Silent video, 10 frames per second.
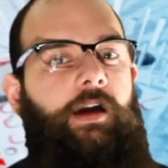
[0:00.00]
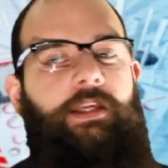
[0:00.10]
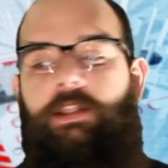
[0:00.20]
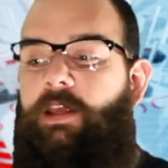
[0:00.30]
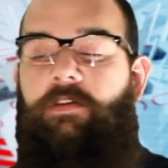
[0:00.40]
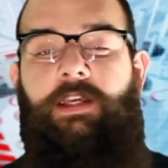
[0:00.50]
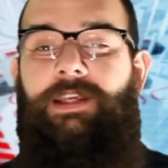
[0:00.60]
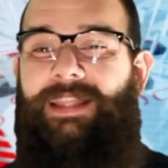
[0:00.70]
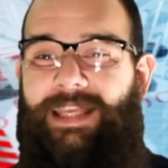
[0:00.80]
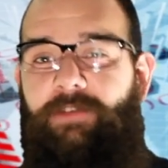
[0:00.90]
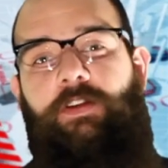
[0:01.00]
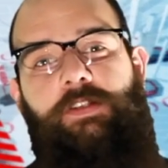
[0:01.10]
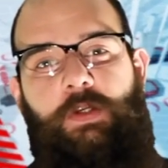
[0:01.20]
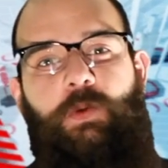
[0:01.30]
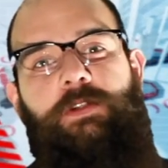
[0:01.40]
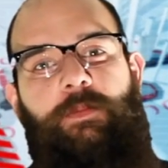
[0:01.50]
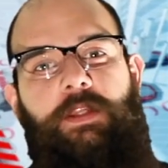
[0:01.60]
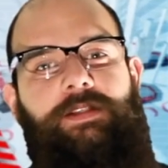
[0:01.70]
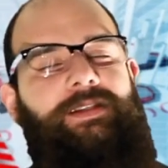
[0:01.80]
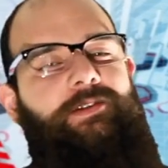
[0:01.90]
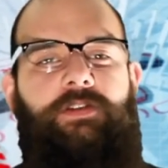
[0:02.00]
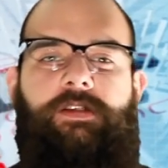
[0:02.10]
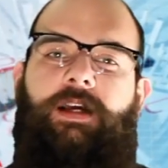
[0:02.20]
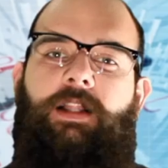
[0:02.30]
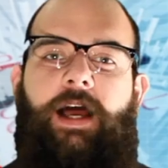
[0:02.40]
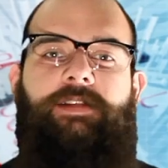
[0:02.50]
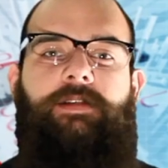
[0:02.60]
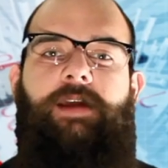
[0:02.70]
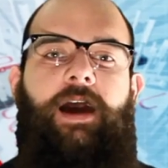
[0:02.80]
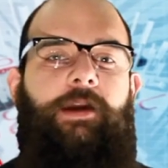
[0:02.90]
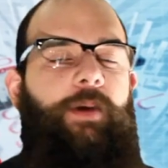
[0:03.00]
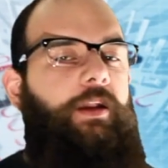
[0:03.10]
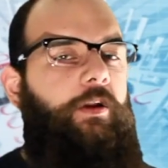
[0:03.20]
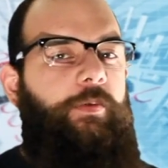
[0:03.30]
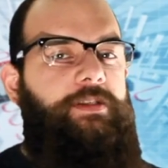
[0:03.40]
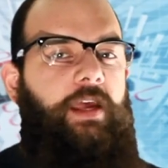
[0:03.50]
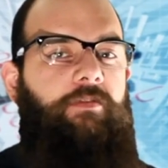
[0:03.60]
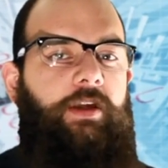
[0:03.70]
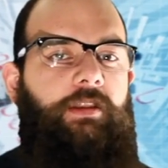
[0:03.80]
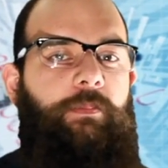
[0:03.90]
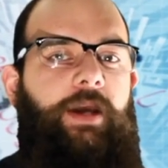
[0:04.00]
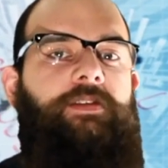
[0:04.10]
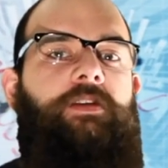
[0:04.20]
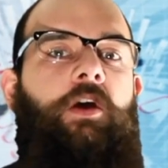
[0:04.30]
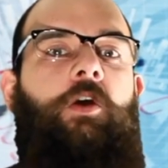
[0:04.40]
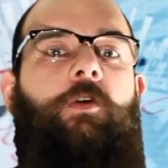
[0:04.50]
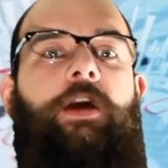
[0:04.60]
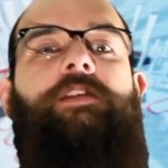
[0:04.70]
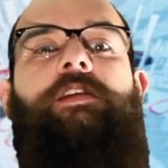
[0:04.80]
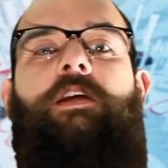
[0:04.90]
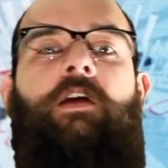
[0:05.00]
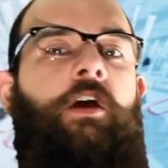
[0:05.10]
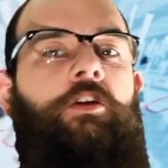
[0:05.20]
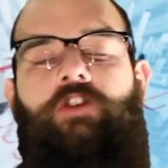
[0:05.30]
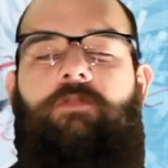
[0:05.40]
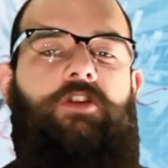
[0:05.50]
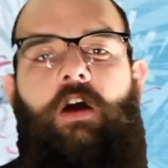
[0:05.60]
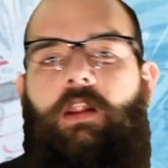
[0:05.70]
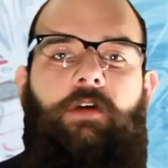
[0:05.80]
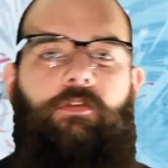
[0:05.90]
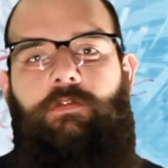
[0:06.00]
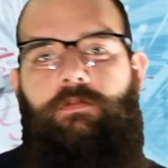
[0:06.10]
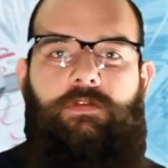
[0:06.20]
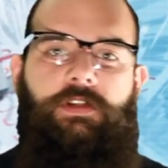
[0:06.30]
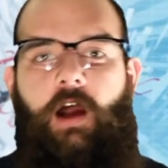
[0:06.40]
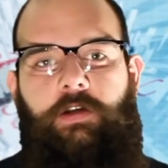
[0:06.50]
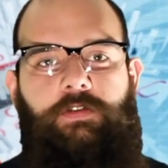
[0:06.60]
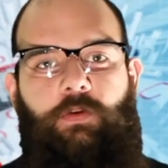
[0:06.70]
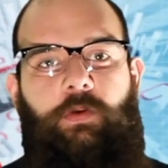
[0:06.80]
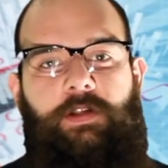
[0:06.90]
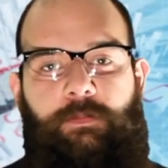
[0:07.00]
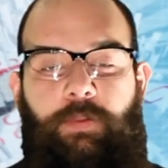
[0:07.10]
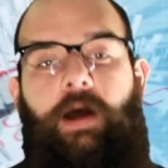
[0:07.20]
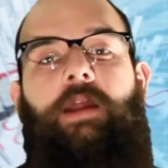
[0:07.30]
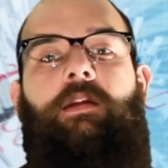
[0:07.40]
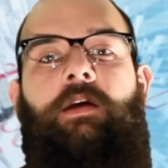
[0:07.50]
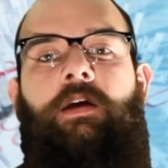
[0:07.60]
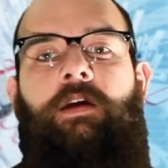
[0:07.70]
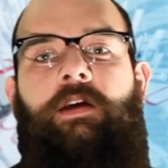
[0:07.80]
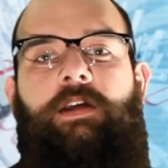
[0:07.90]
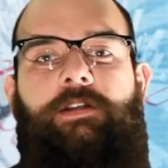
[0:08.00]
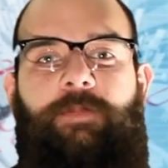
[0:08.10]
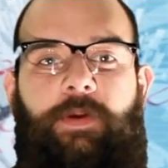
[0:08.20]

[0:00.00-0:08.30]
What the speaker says: Keith Giffen is doing some of this, and he's just a classic guy. He might not always have like the best crazy Jeff Jung level saga stories, but he's